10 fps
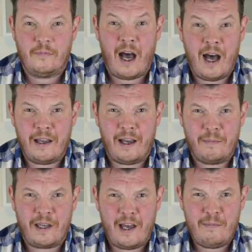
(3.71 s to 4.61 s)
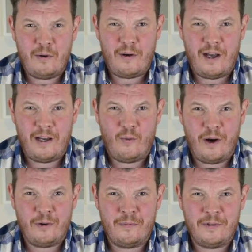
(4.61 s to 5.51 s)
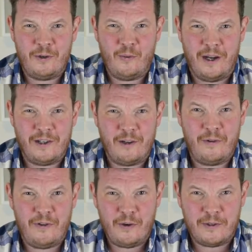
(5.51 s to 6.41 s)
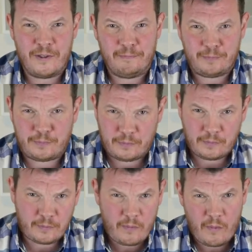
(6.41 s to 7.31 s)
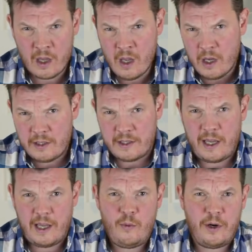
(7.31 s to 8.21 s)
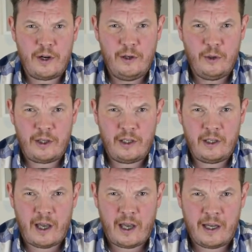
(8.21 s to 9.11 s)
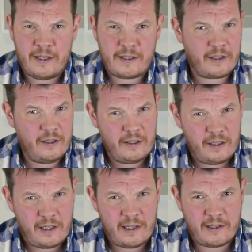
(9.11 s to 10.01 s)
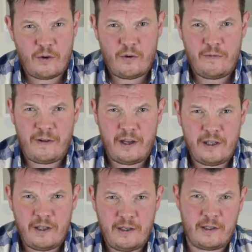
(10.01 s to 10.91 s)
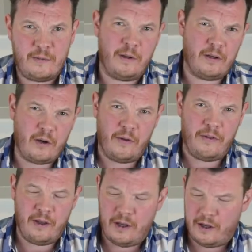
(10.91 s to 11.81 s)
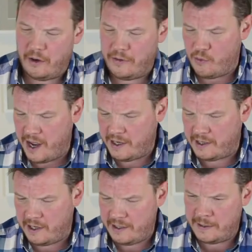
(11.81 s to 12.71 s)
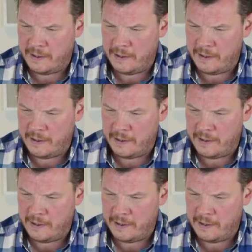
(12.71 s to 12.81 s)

Hi, I'm Campbell and welcome to WinedUp Reviews. Today we're looking at Tesco Finest, but on the, on the red side.